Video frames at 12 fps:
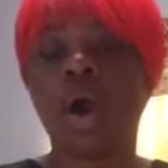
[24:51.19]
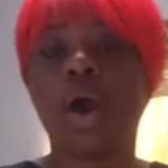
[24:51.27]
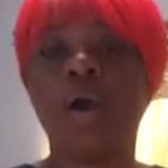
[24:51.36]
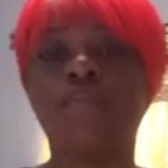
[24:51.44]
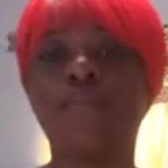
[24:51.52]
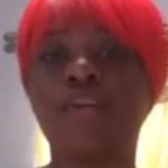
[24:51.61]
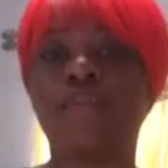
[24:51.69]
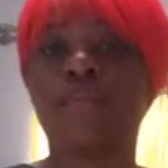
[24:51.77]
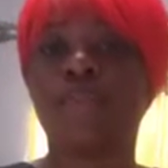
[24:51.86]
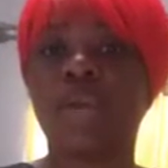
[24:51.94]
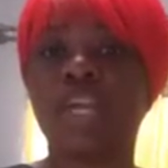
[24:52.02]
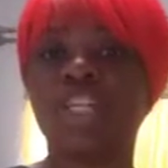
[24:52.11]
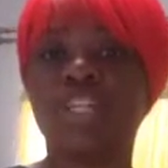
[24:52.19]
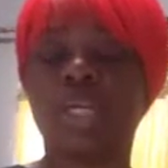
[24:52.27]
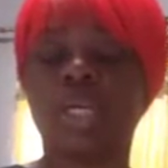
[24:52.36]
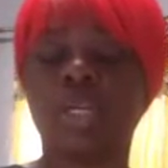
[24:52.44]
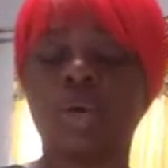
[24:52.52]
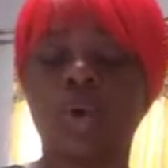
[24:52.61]
of
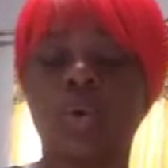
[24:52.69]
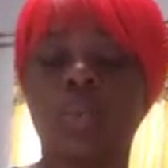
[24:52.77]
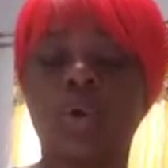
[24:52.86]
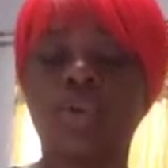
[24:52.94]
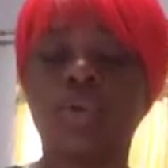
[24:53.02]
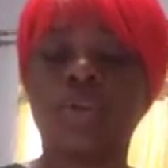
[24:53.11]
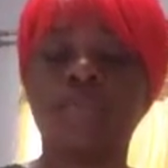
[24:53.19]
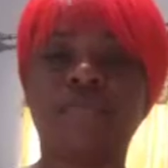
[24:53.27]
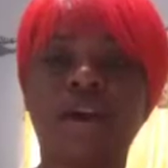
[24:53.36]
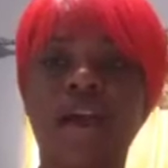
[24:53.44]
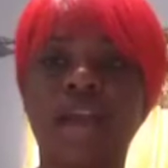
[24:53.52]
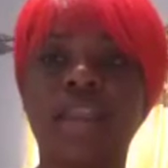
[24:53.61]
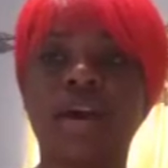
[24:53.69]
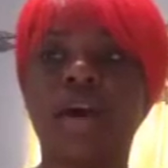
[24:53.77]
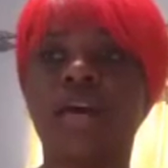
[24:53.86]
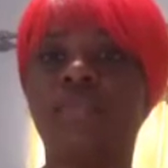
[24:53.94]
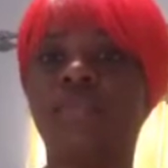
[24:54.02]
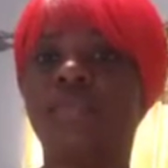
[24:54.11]
information where you can find
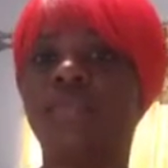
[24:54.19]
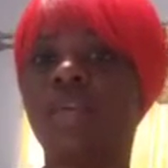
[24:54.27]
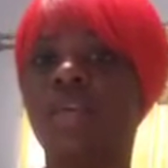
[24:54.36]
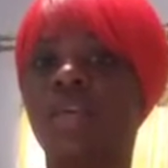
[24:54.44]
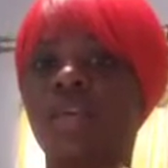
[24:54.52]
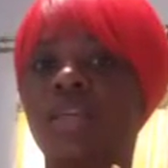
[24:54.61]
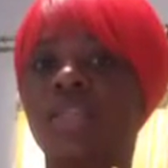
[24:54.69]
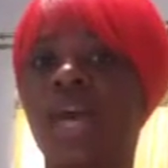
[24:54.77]
on the